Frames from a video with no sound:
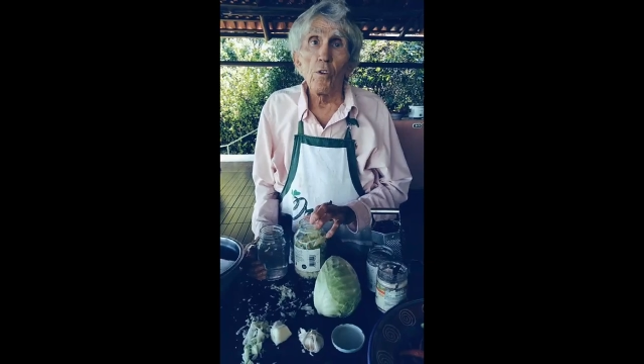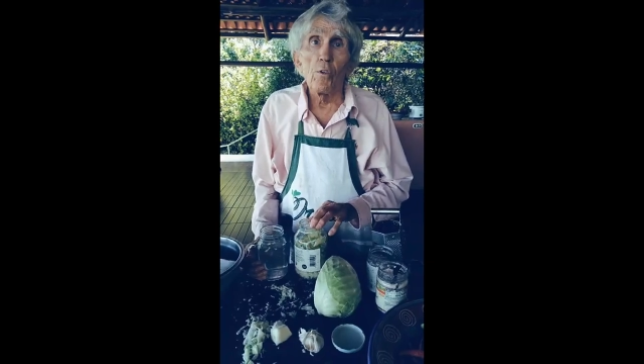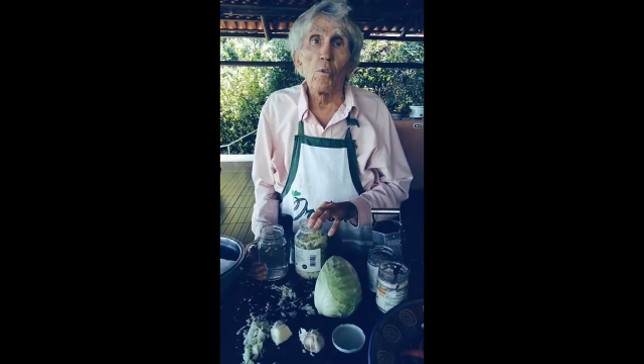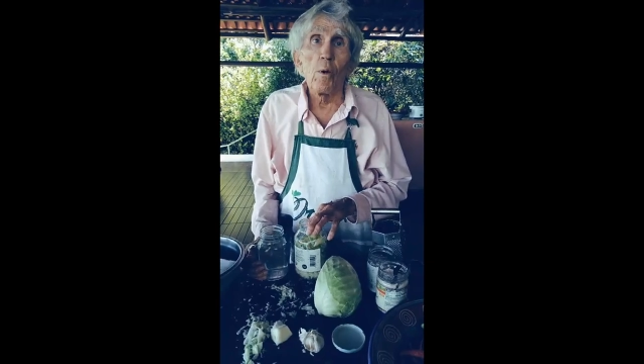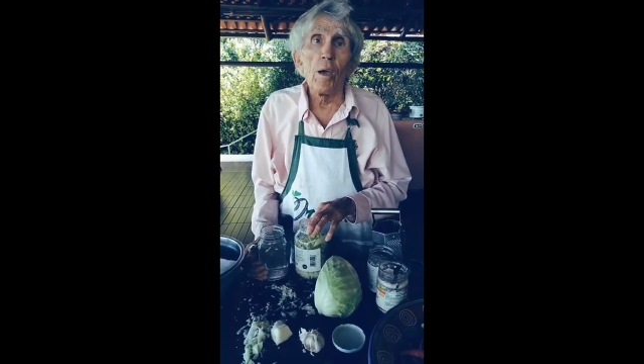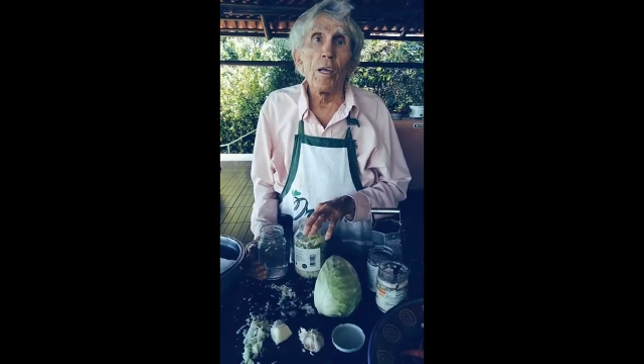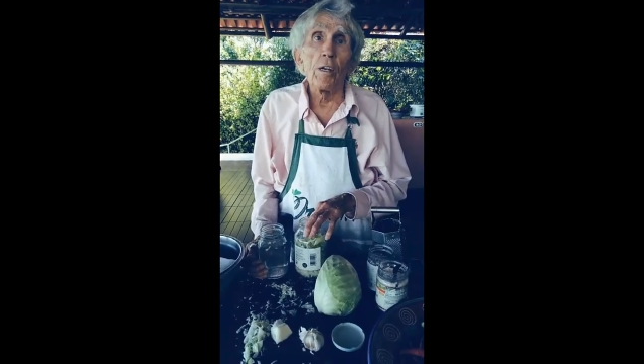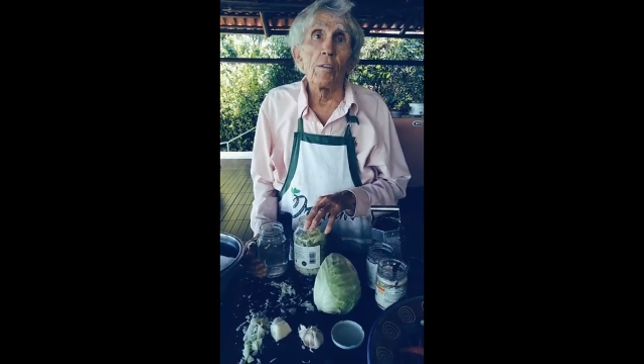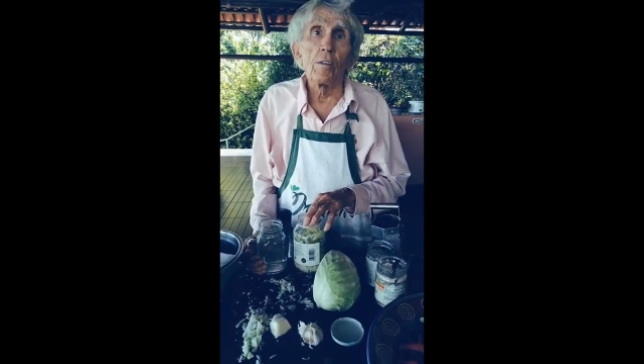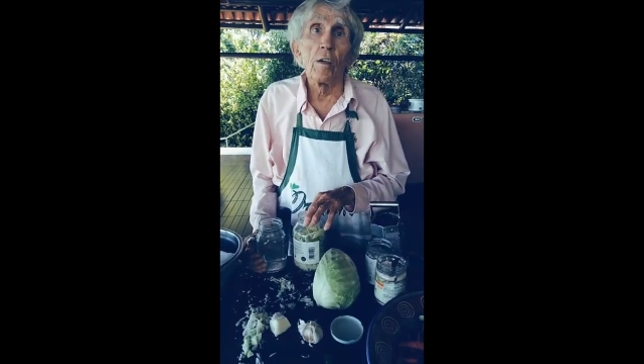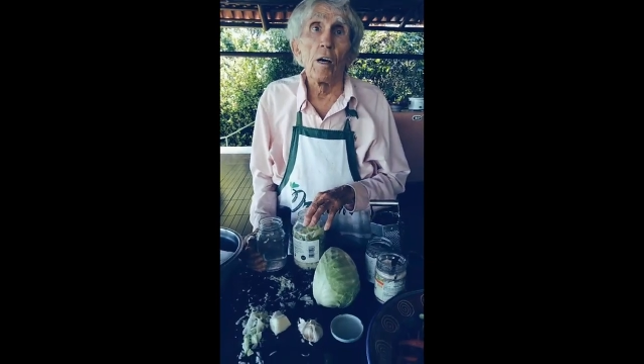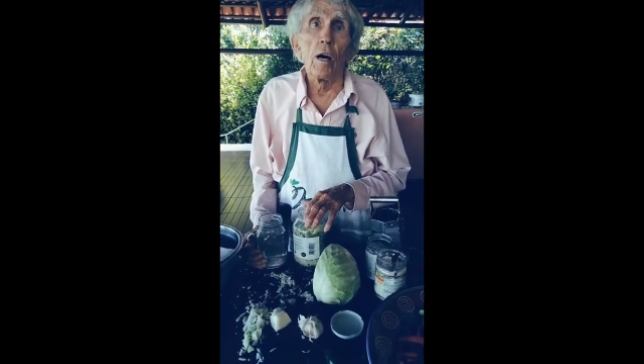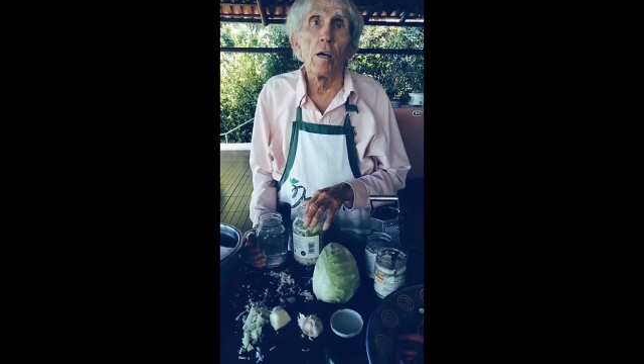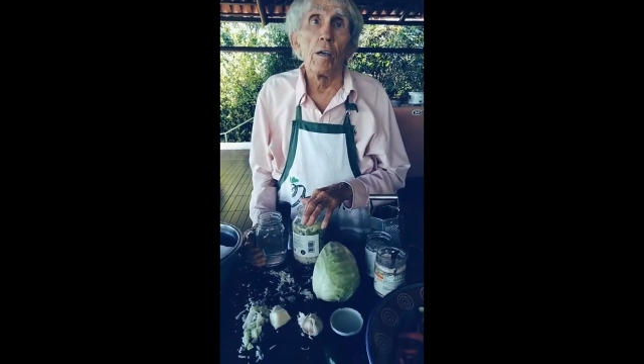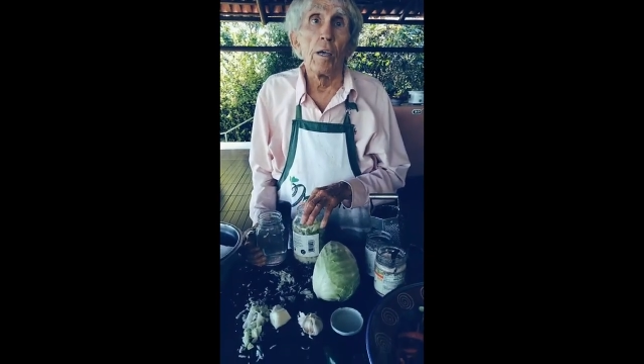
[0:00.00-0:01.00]
you grated
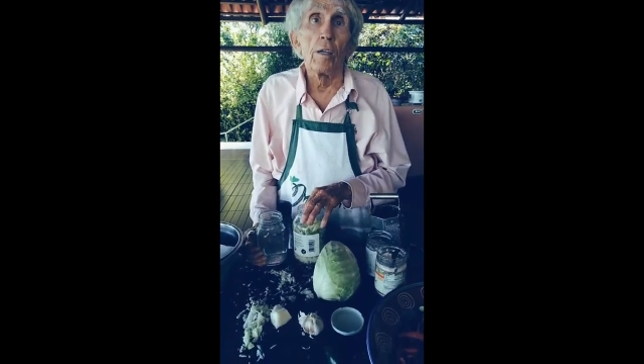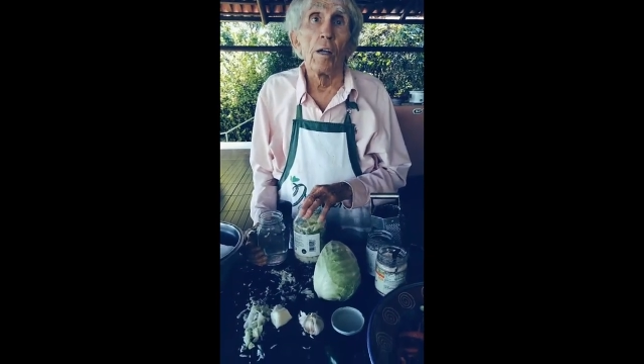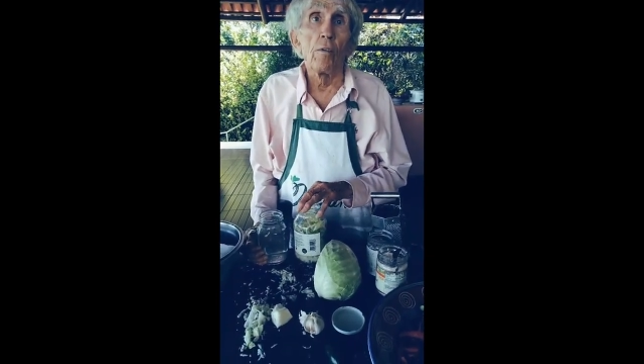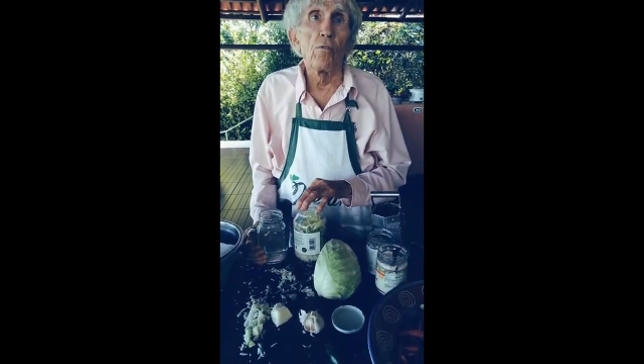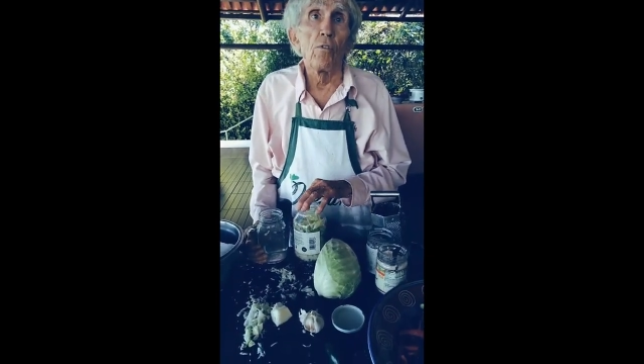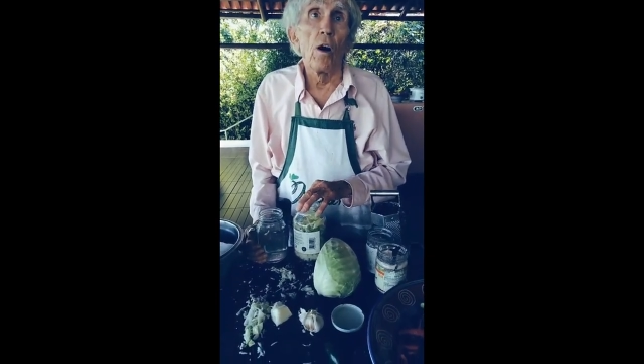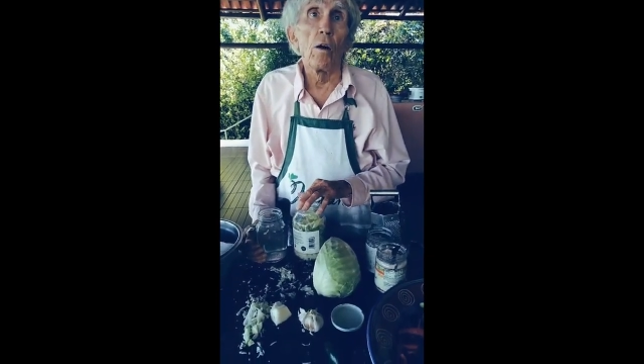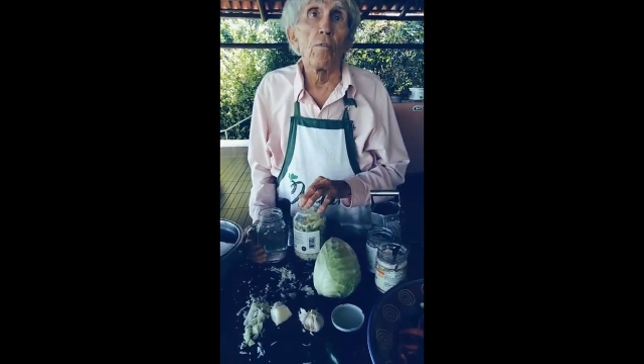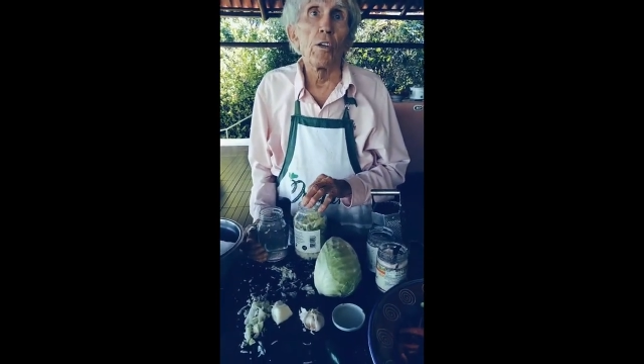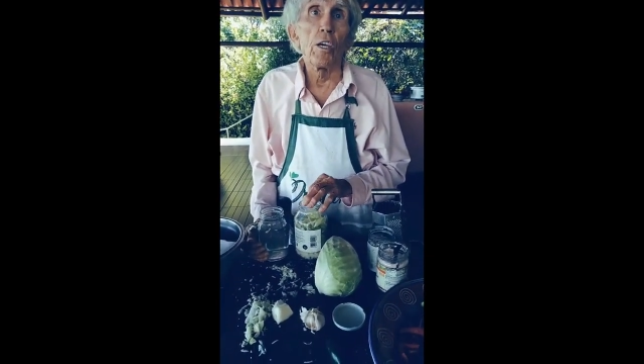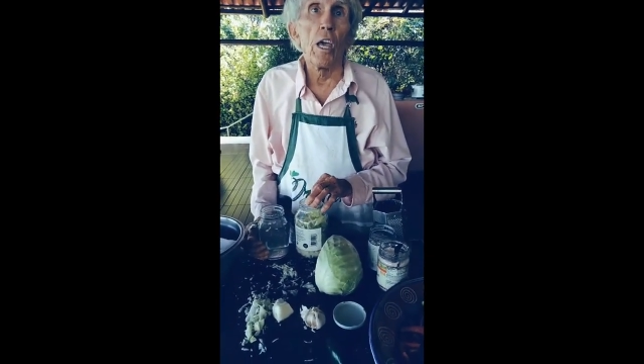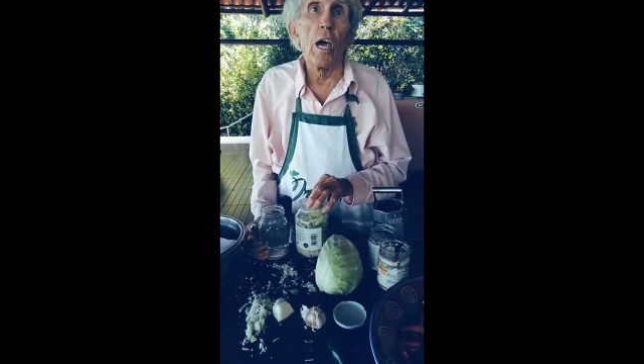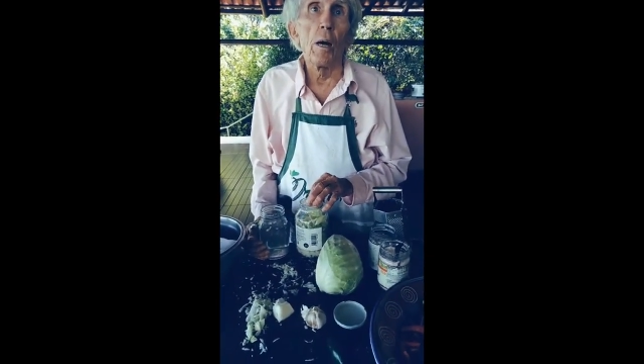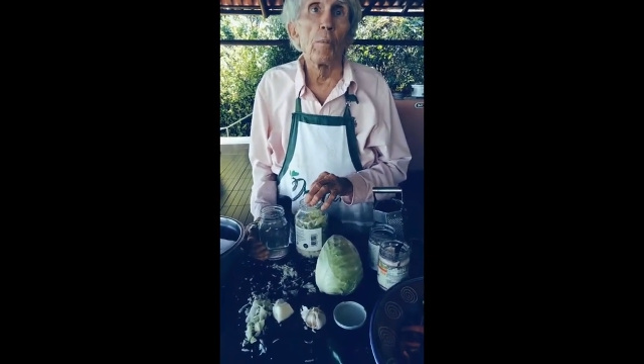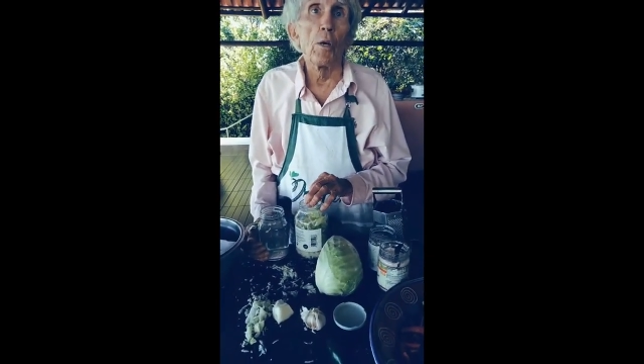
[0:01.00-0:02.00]
enough of
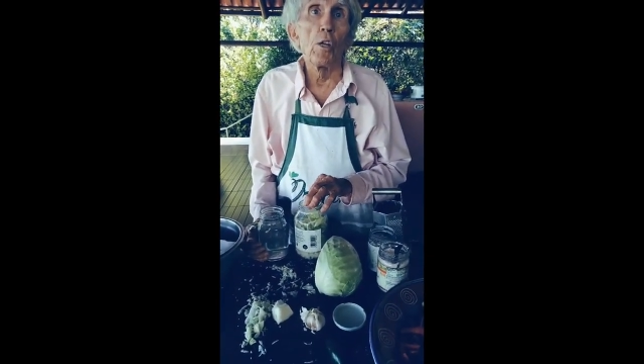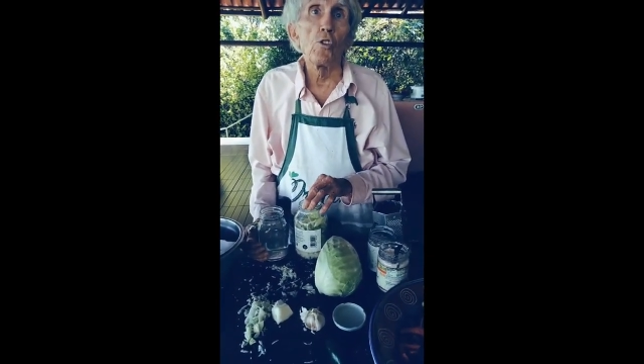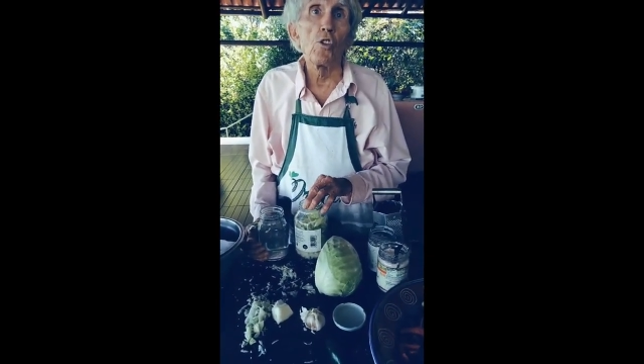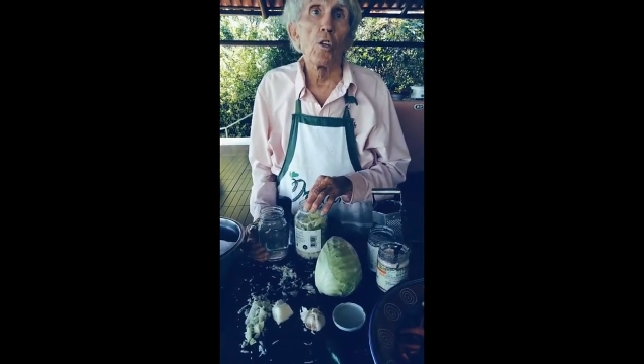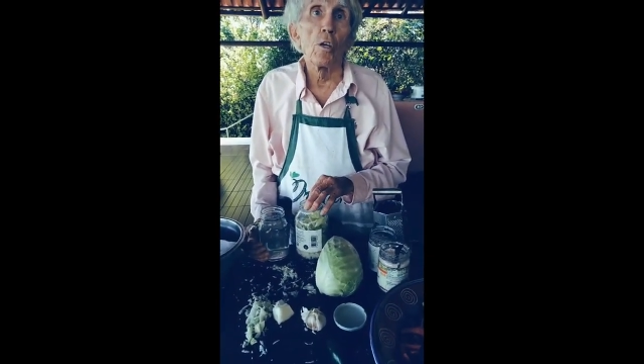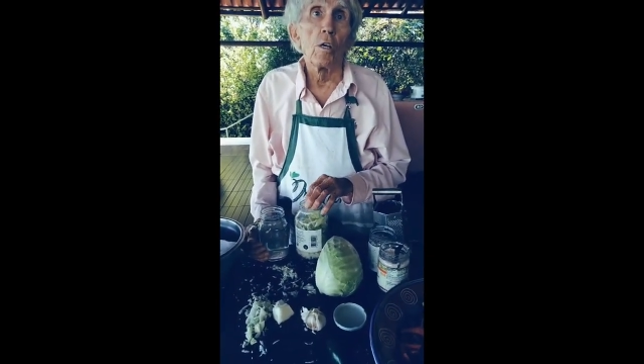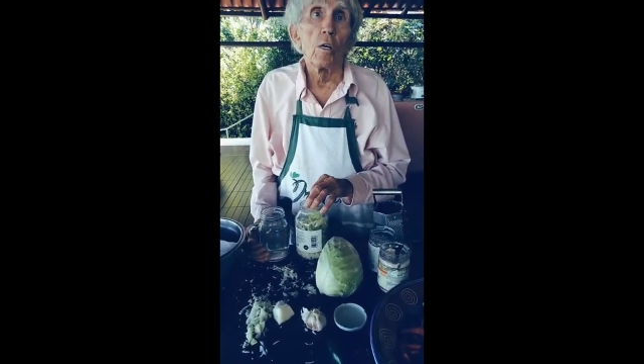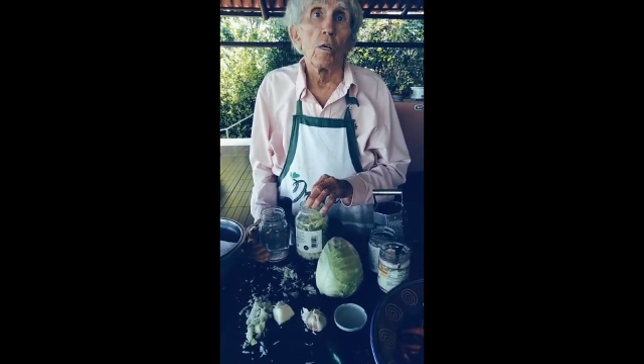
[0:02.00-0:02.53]
cabbage,